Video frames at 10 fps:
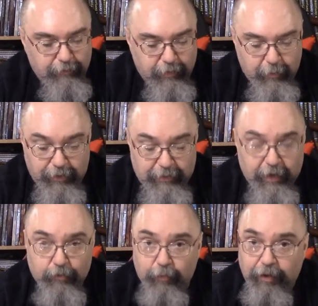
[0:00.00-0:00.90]
I mean, it's
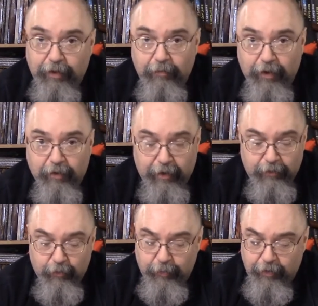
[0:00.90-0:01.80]
actual plate mail,
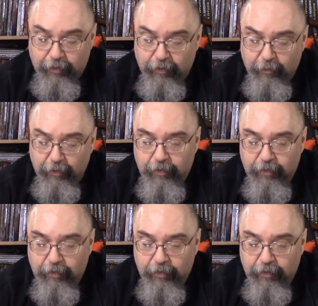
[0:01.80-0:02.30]
actual plate armor.